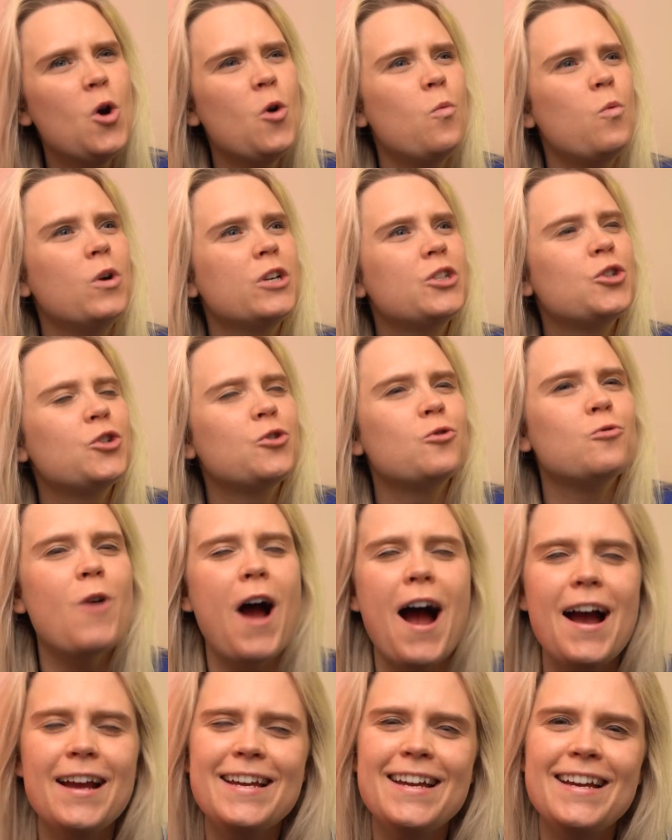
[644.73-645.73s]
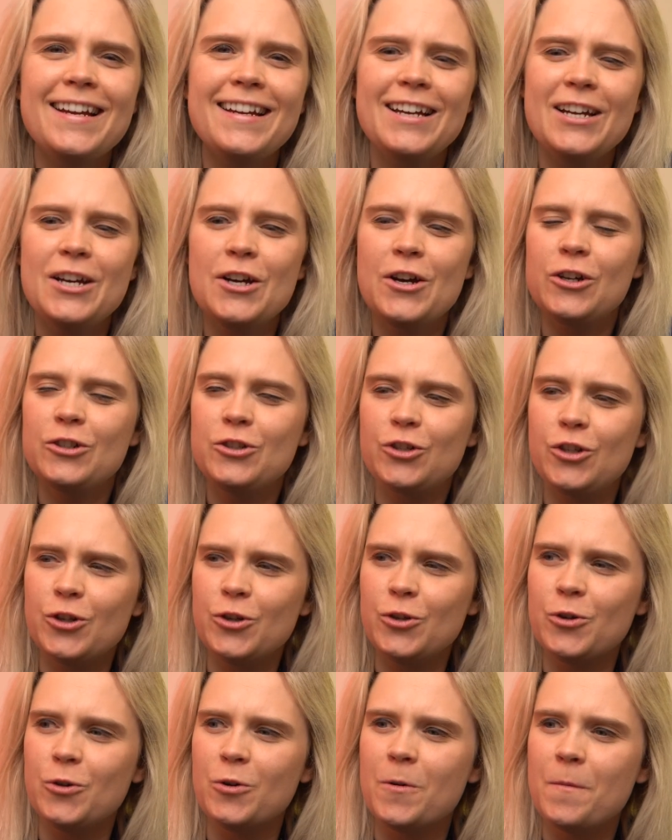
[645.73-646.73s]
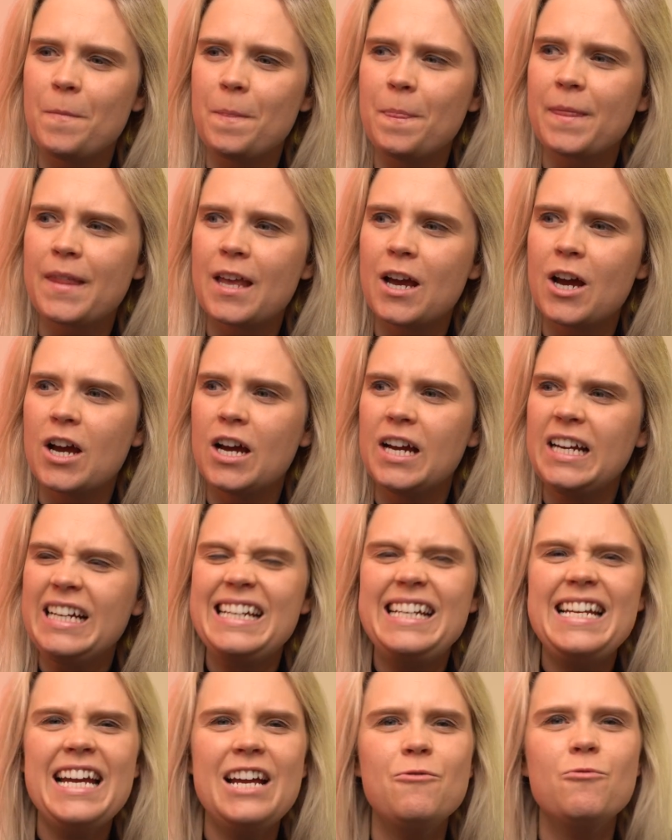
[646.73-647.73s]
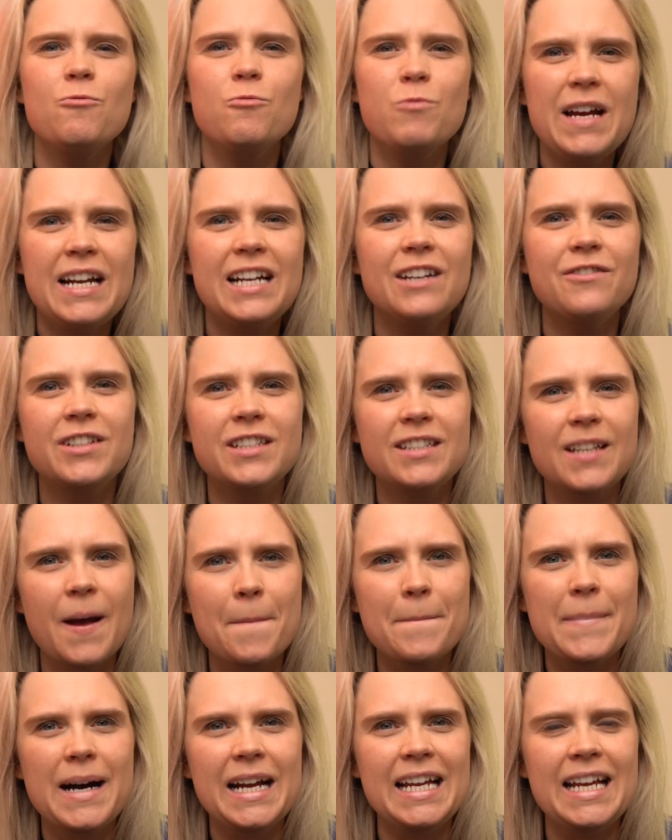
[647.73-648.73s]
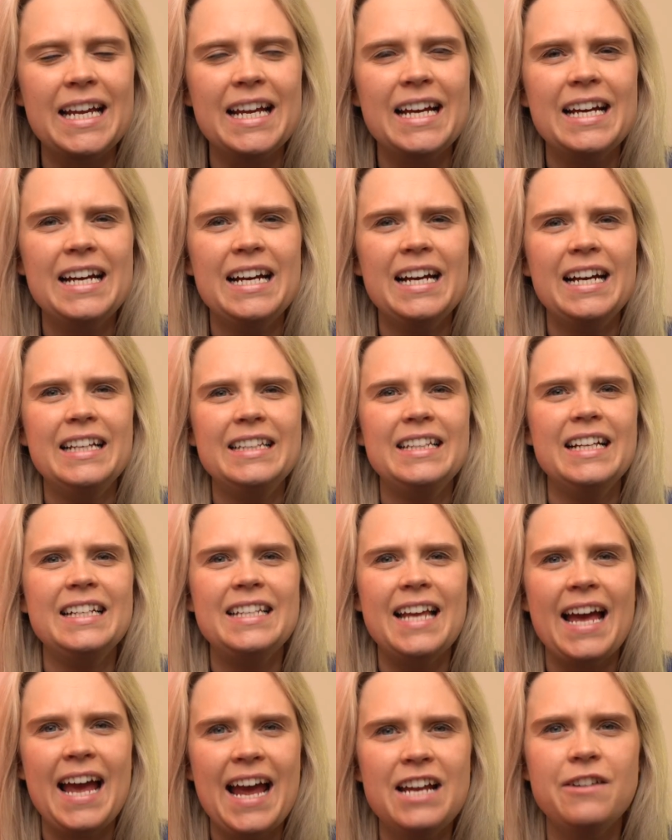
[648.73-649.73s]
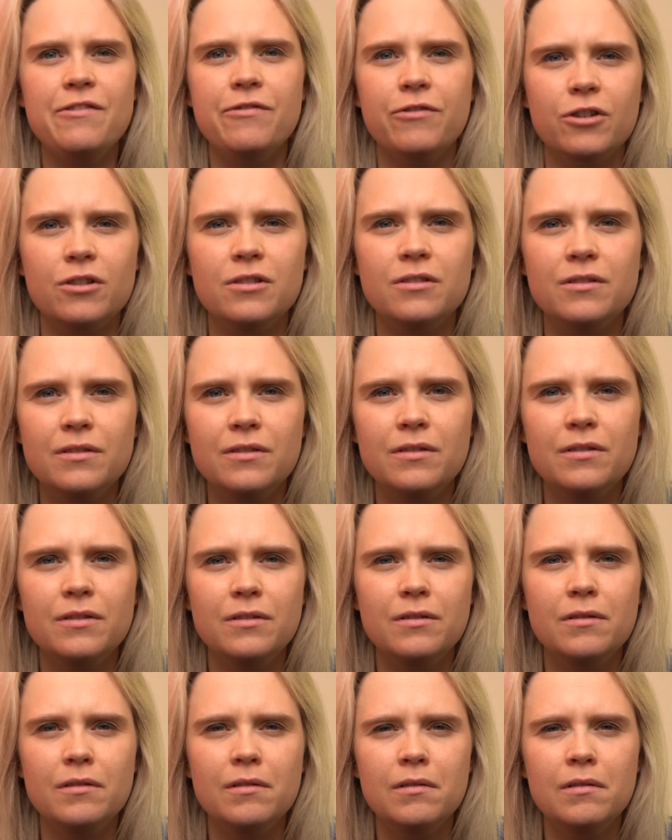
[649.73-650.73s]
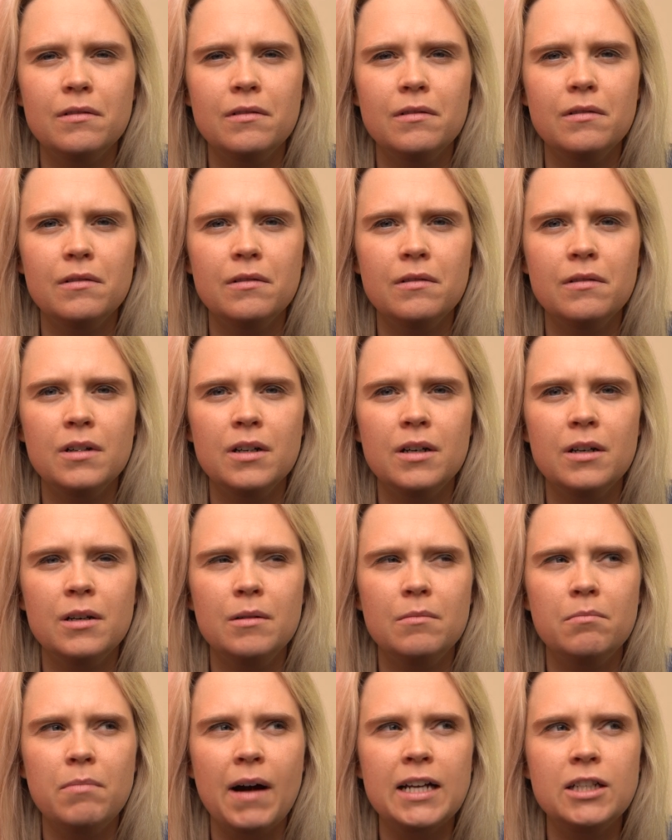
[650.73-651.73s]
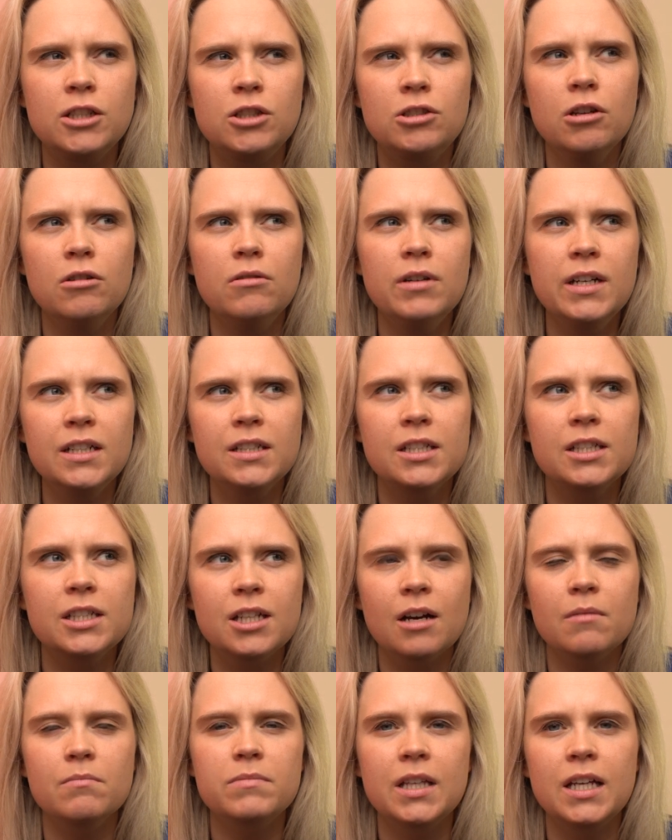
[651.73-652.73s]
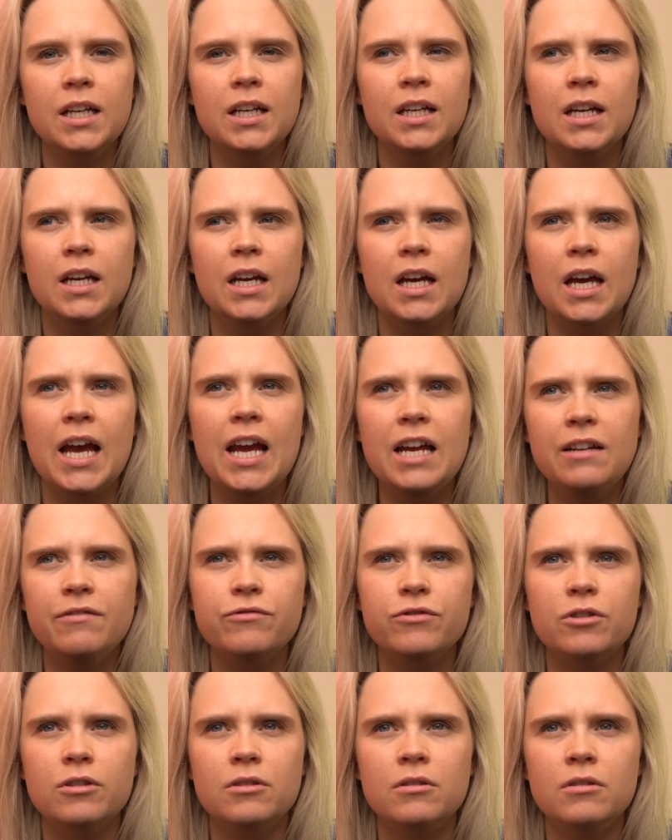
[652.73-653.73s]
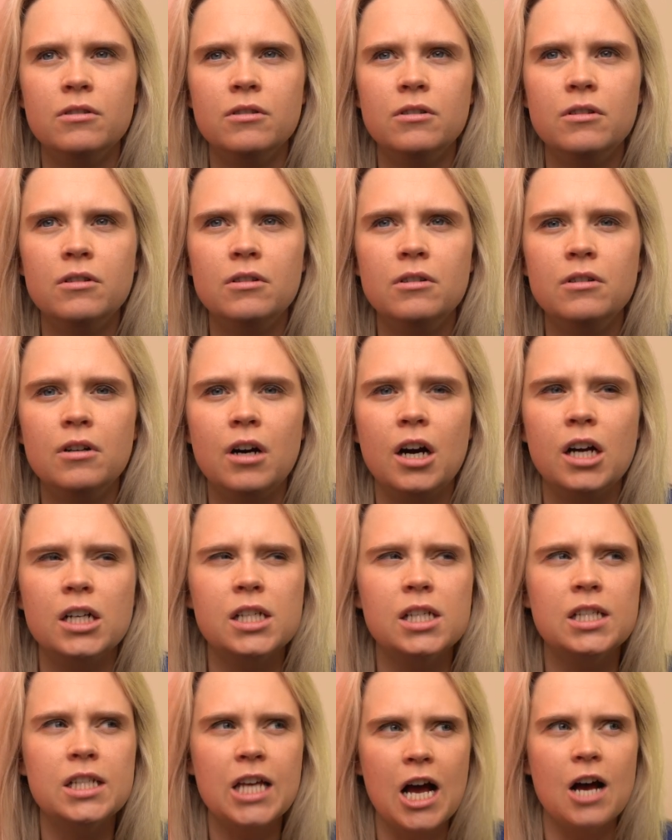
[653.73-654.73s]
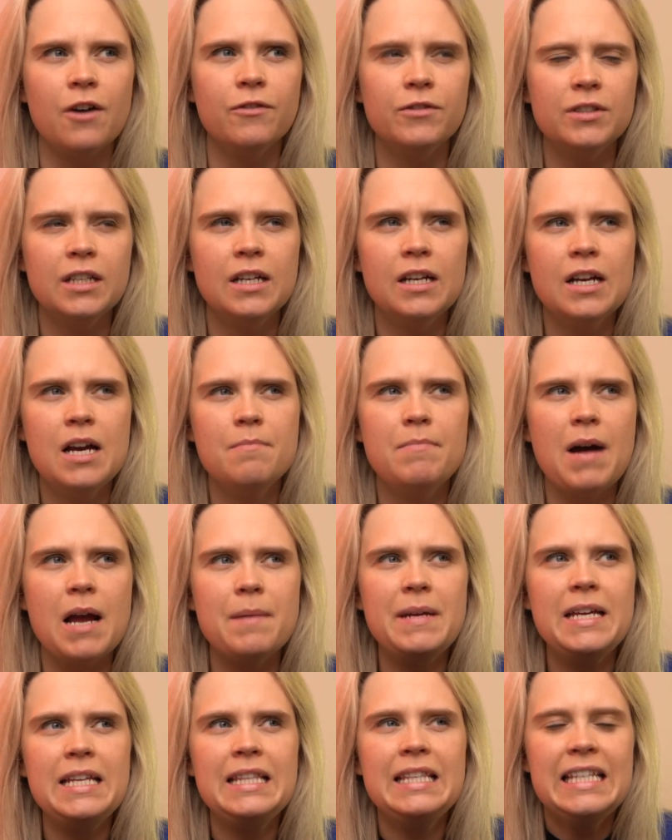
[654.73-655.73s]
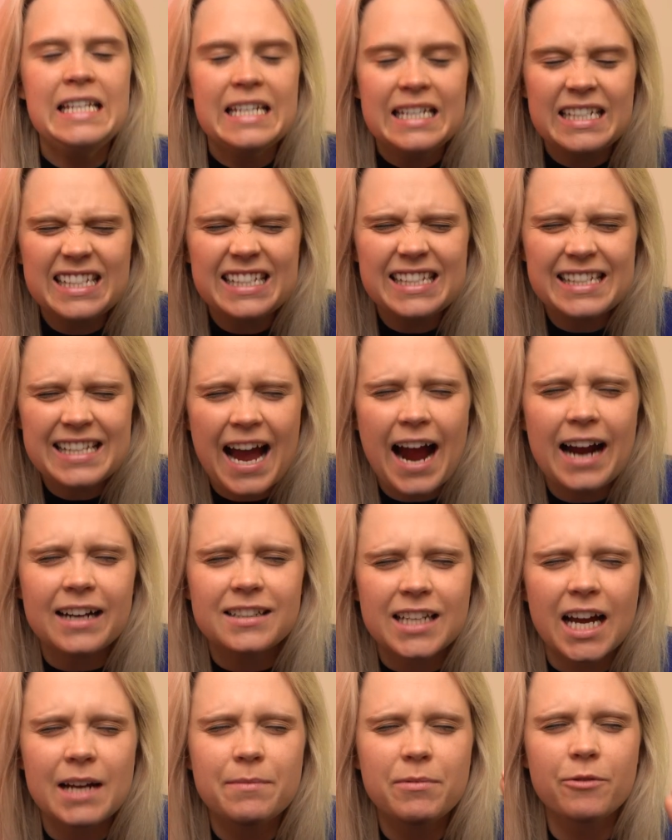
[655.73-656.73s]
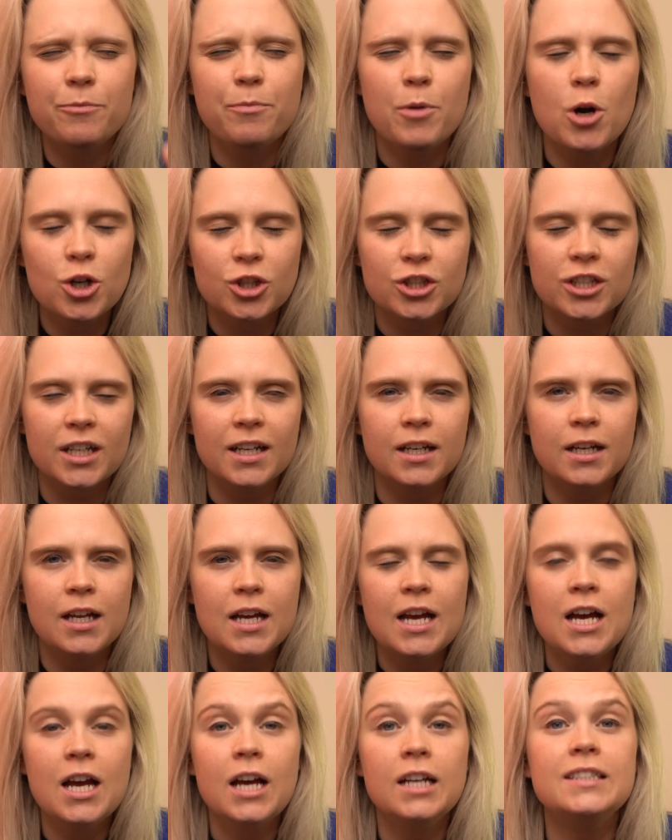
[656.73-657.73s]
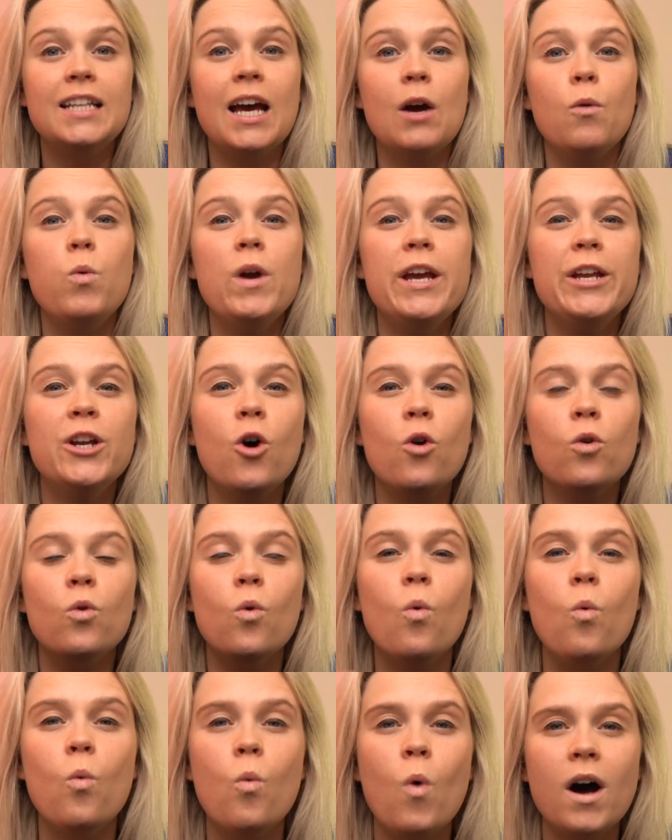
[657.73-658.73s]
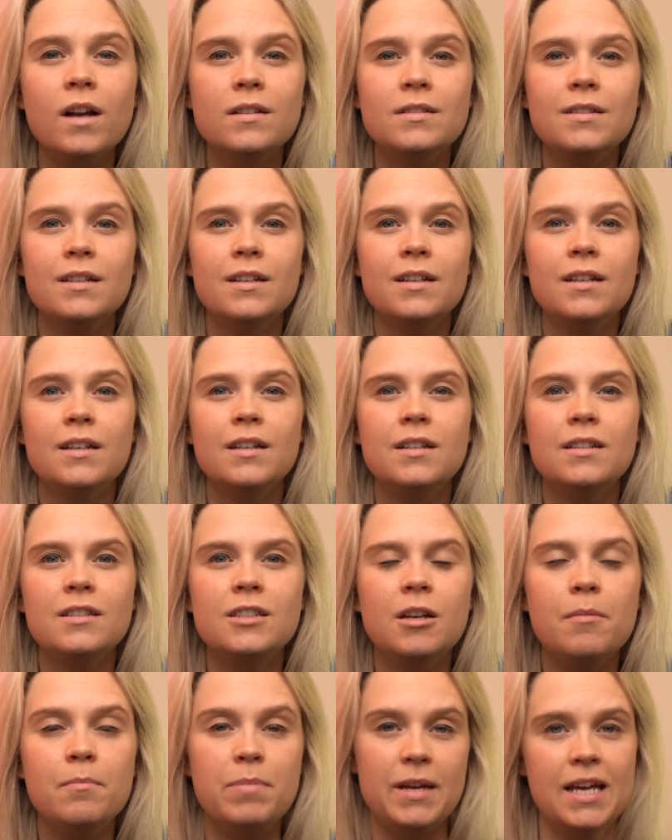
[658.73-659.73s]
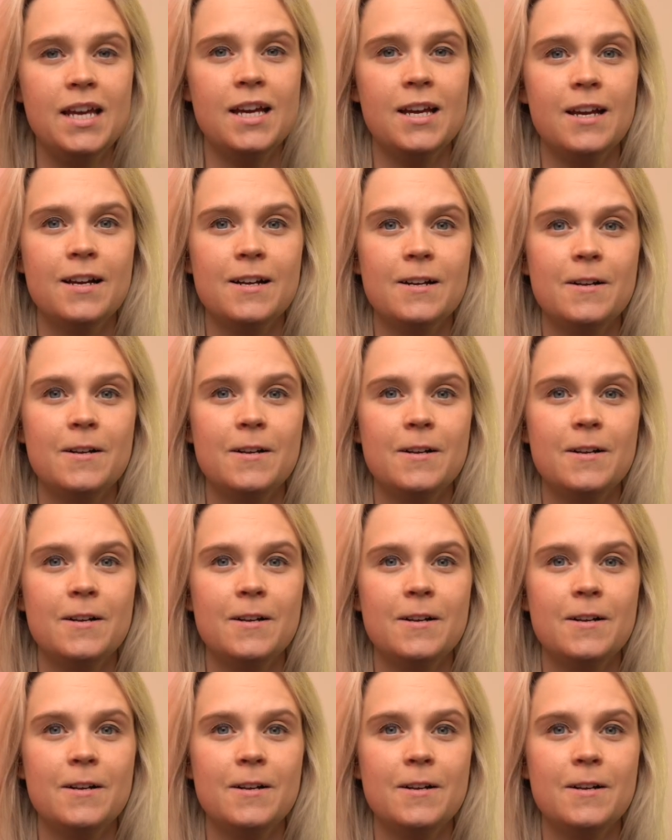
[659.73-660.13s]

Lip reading: we're trying to get rid of somebody that's hateful by doing something hateful ourselves, by being the exact type of person that we don't want to be.